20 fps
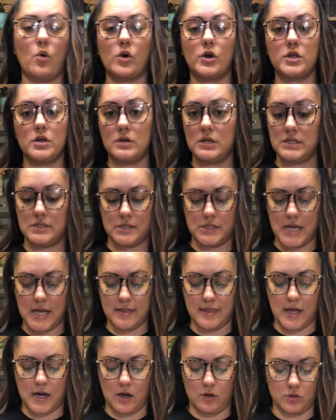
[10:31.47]
or you can
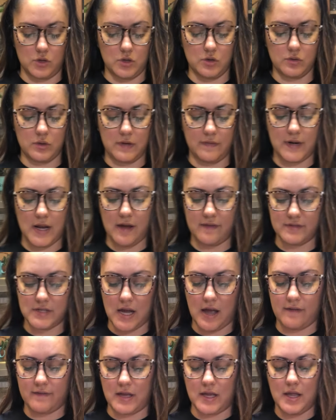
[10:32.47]
take that out. You don't even have to
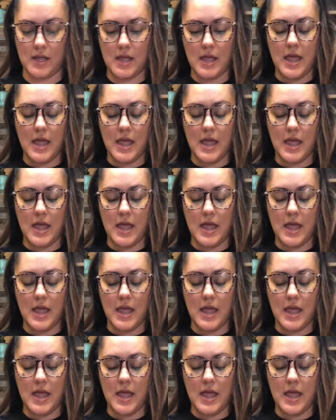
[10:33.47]
have it.